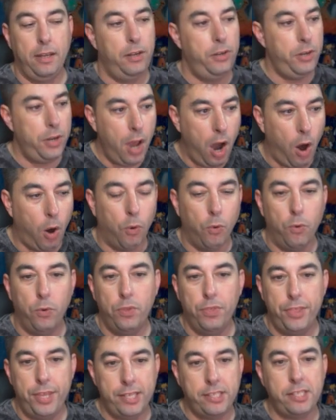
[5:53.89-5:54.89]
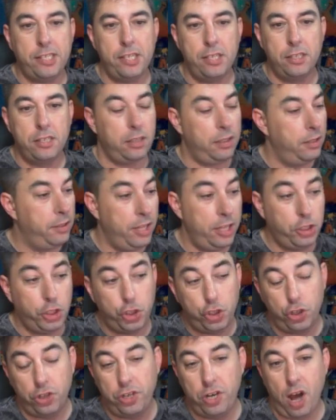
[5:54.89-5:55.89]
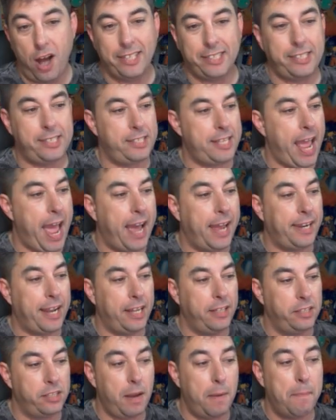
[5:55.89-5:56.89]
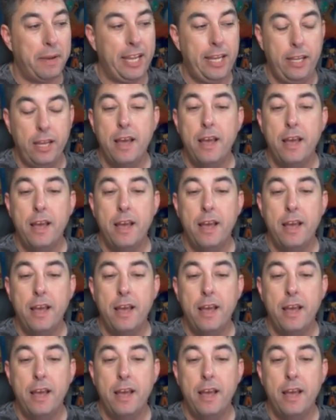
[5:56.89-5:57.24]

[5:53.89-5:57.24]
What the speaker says: No, this is, this should not stand, and somebody